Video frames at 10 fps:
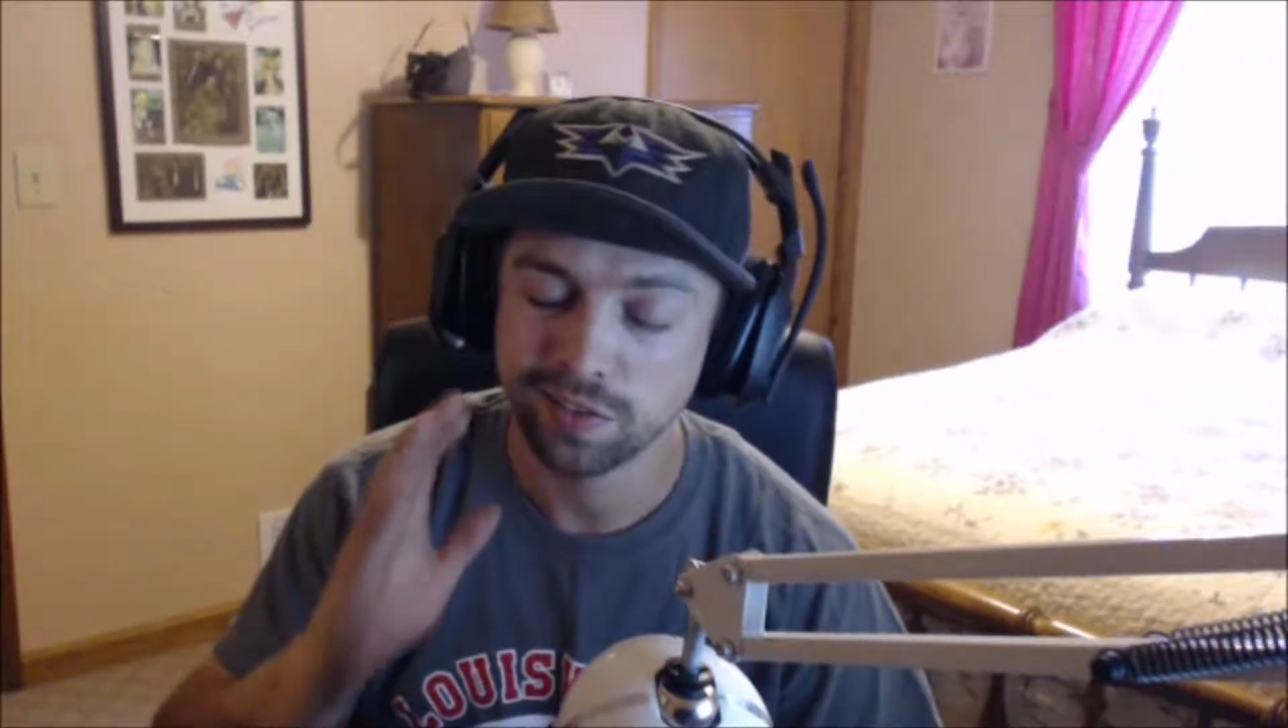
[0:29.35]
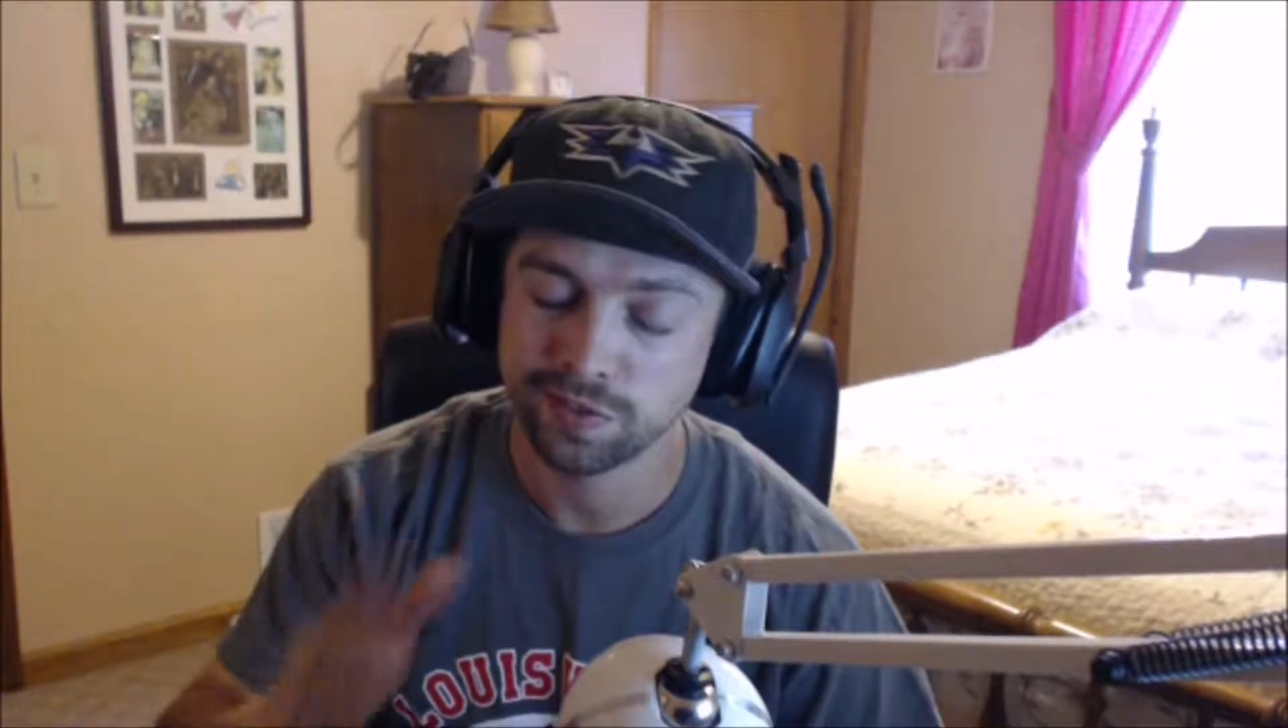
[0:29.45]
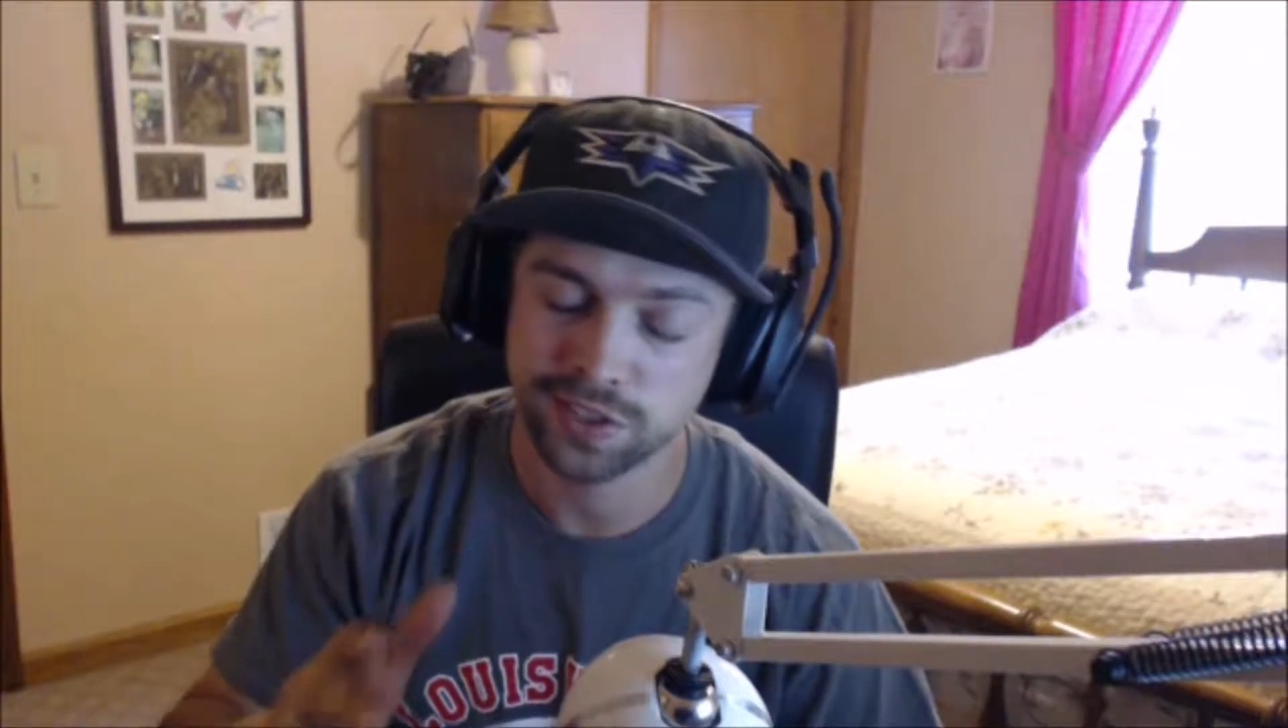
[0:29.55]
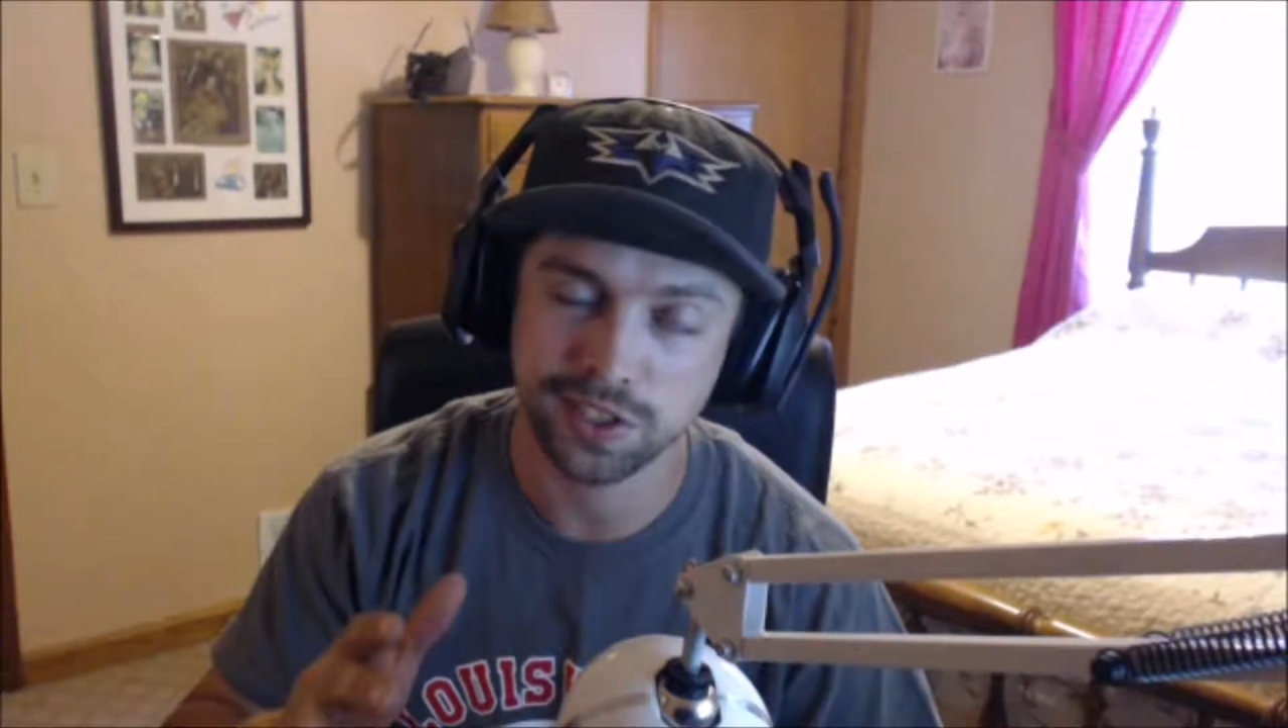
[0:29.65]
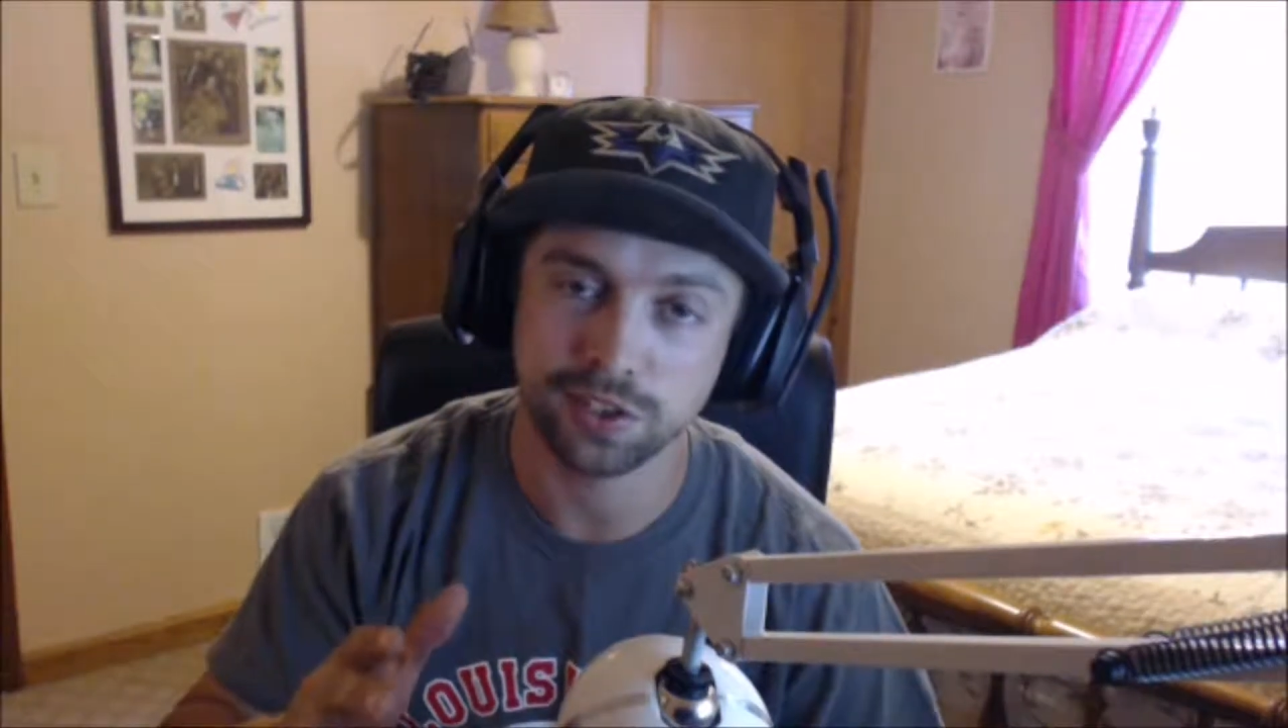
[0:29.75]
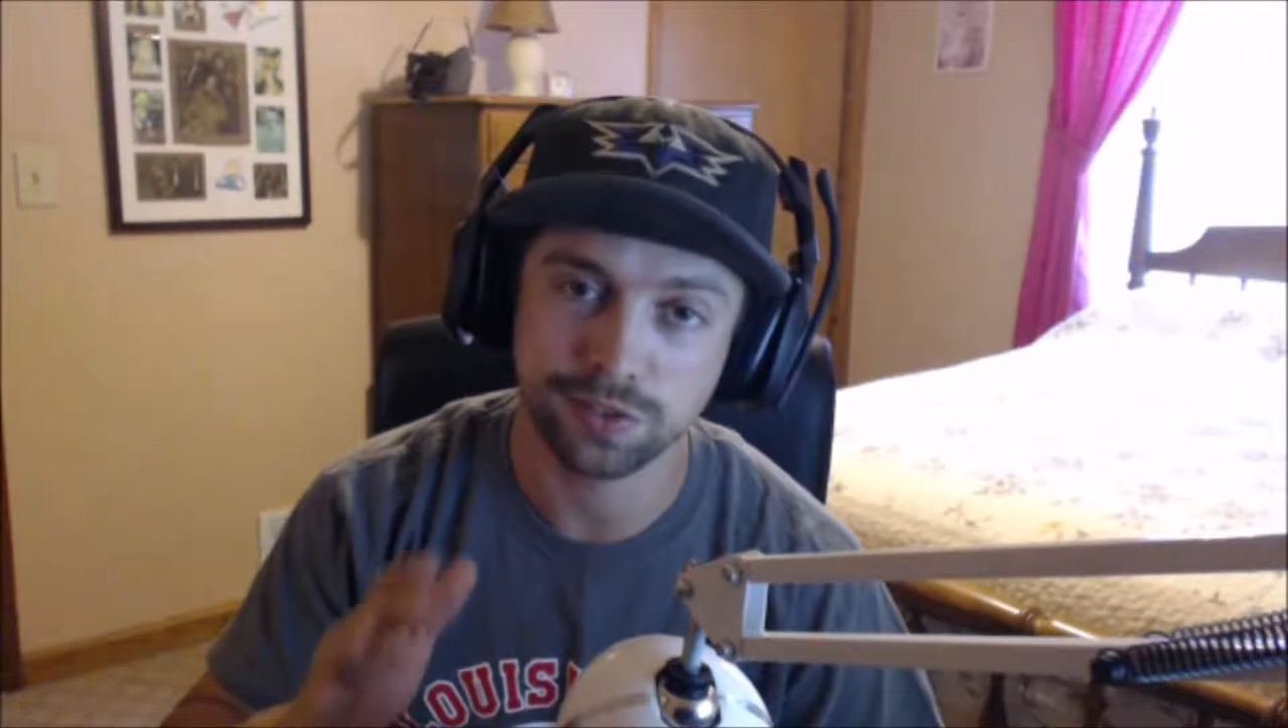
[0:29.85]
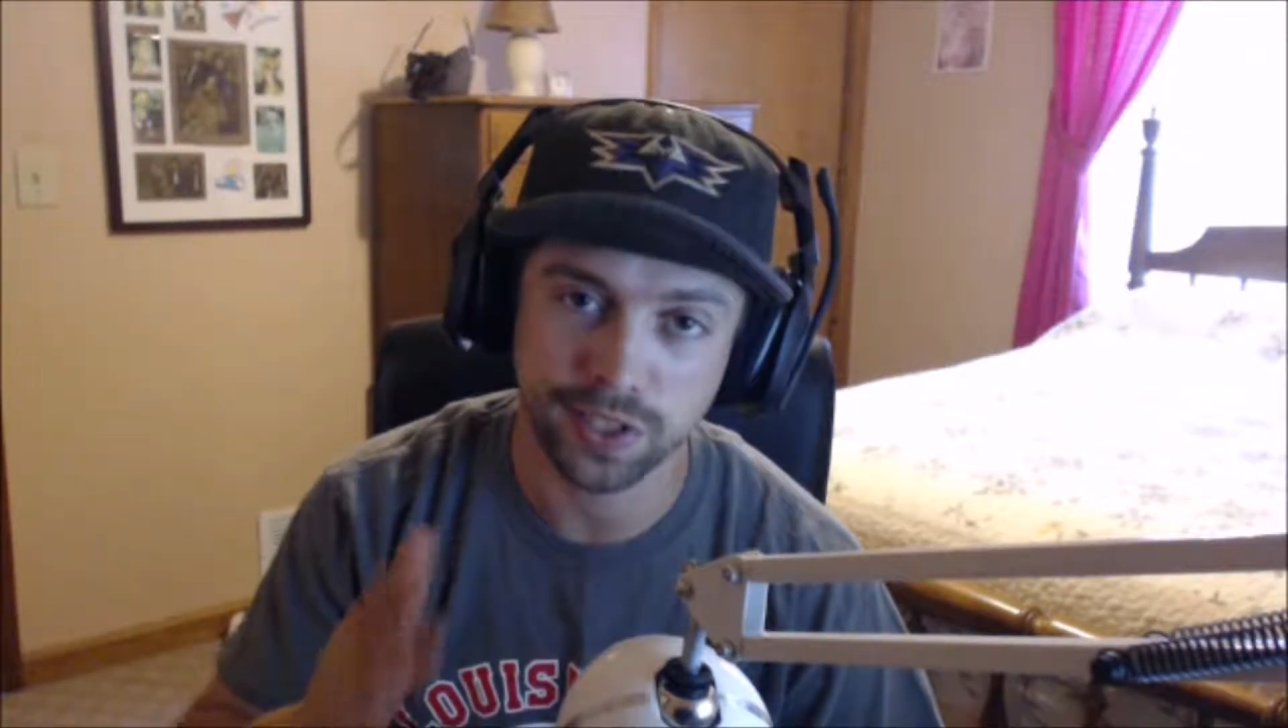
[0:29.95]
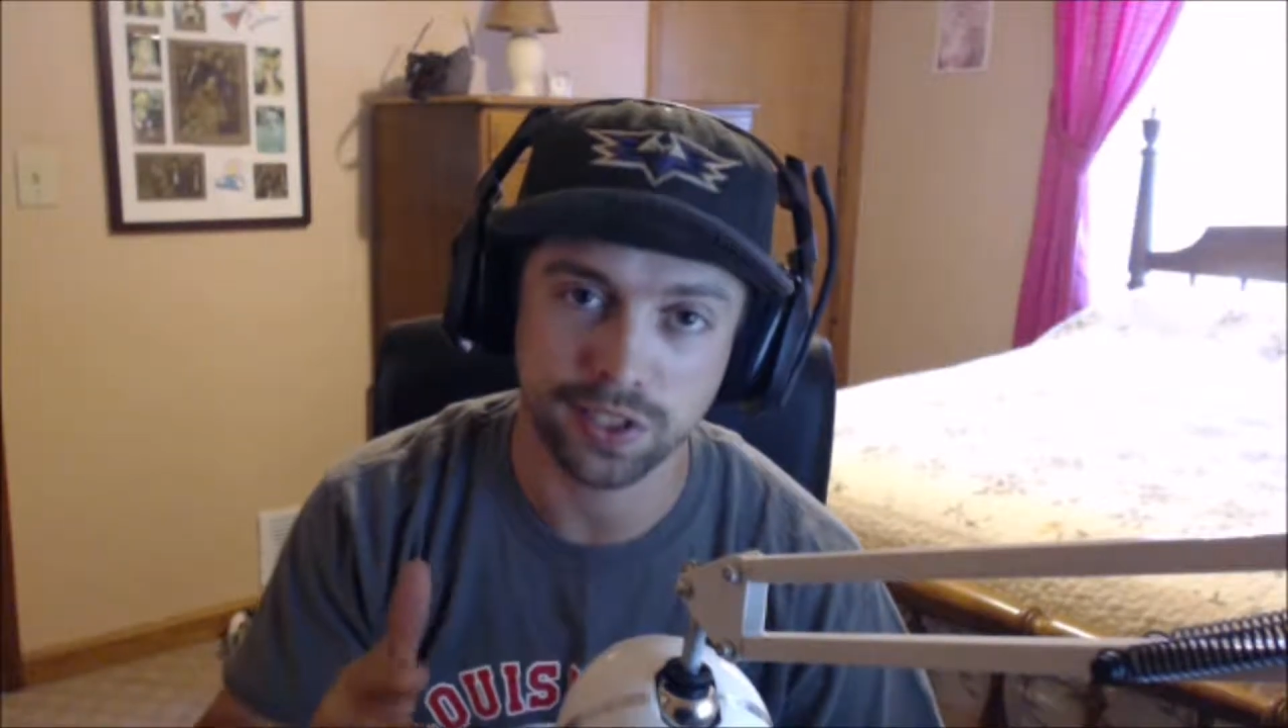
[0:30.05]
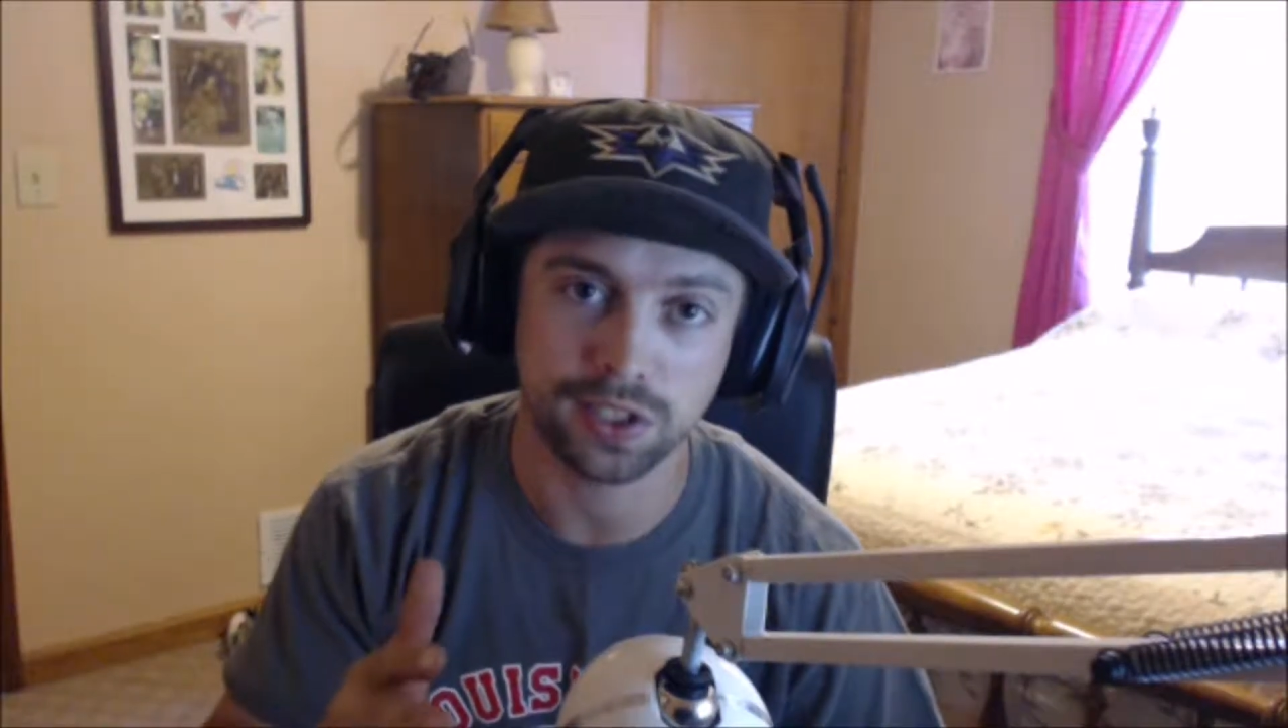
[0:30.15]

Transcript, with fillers: Still a very